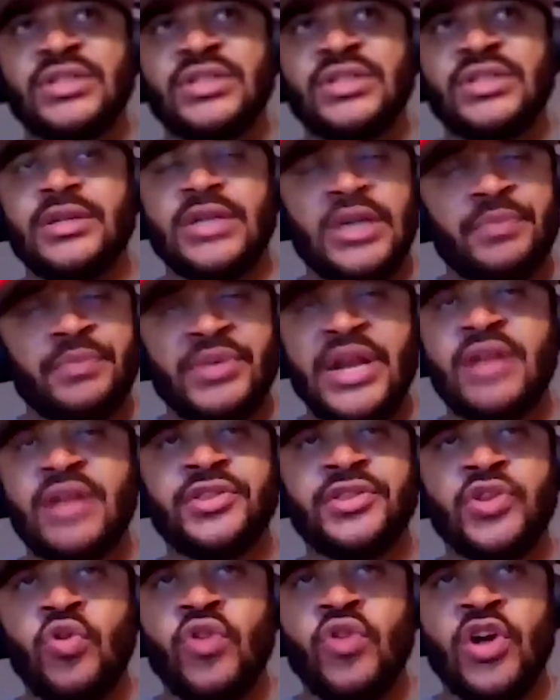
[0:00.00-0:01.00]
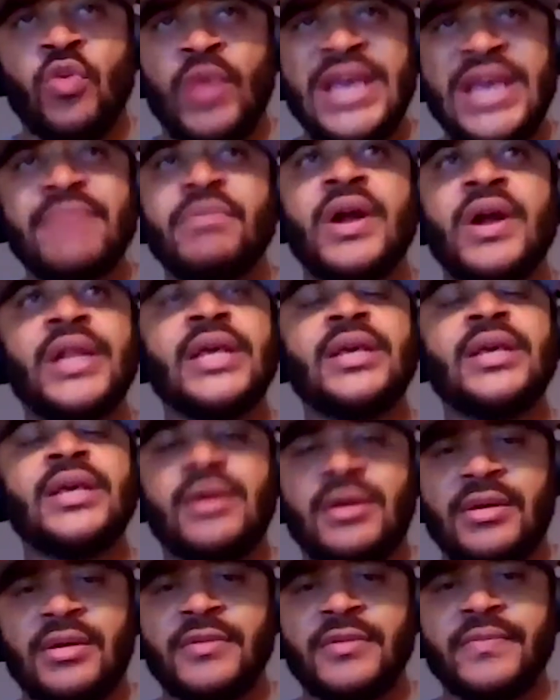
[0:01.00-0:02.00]
apparently throwing away money,
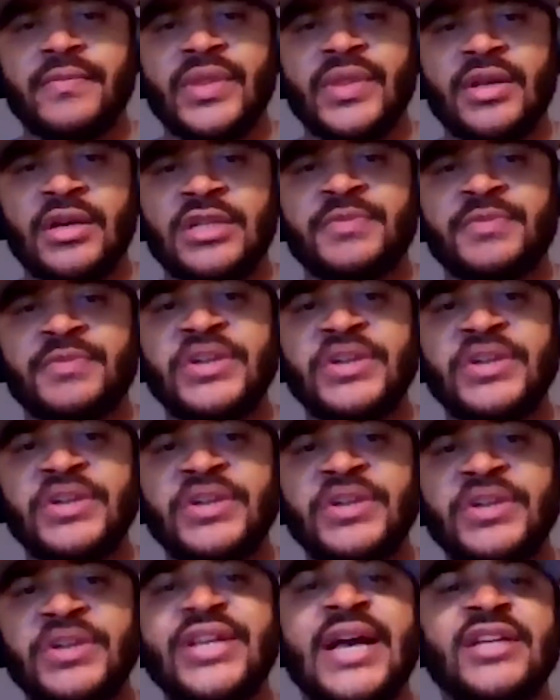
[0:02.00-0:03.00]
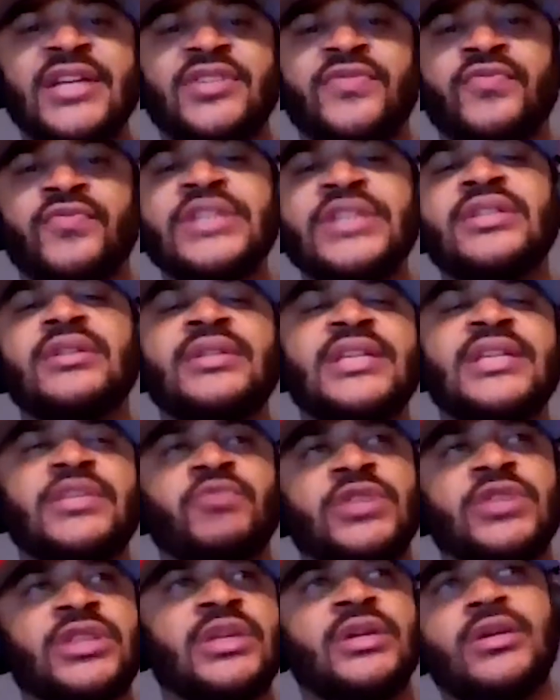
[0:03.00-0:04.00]
especially as of recently with
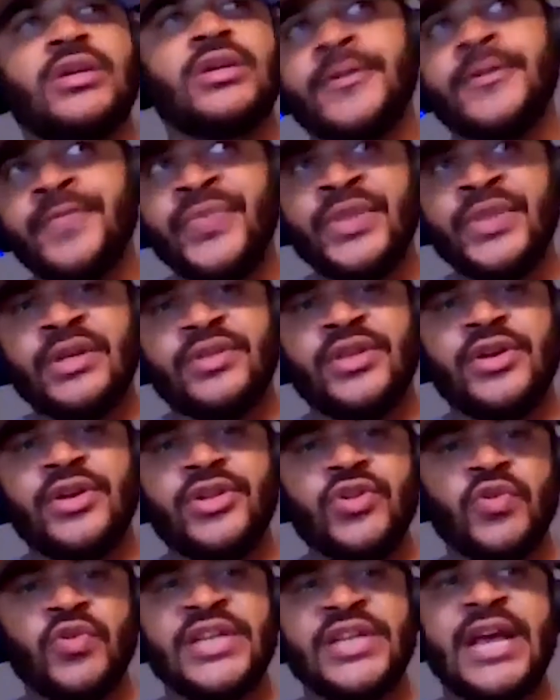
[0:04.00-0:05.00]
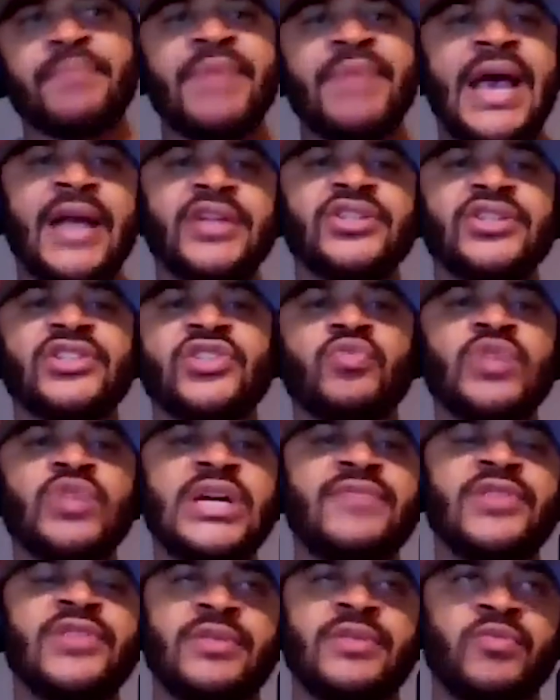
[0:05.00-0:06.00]
their new tech packages or whatever
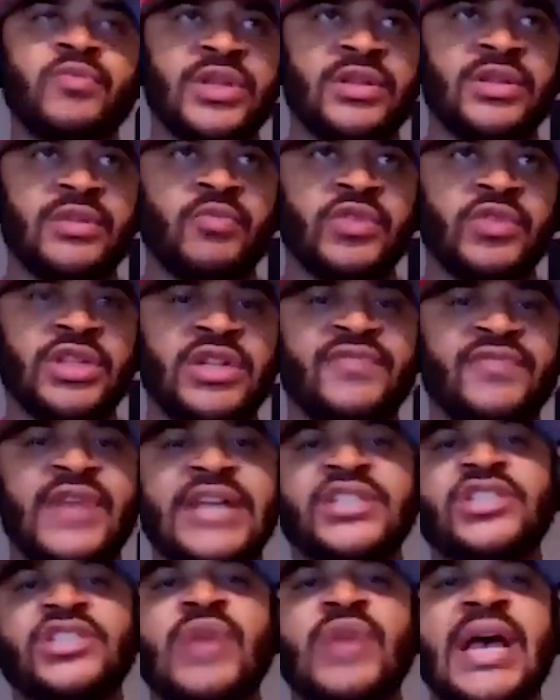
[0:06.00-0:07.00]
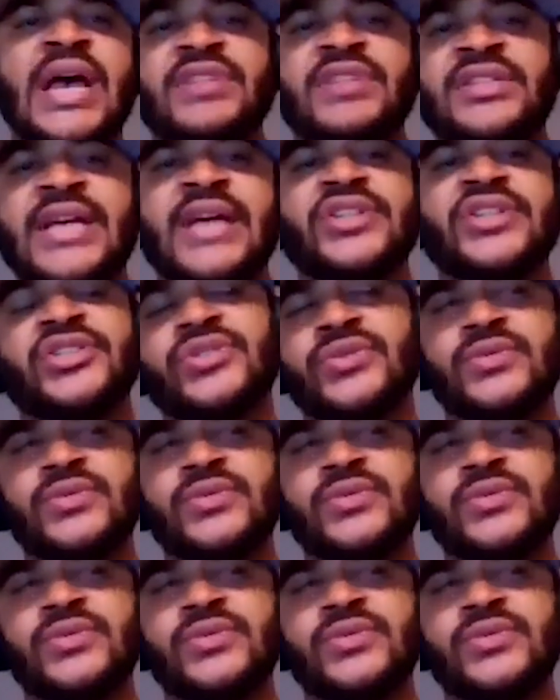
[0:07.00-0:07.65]
that with the devices you have attached to,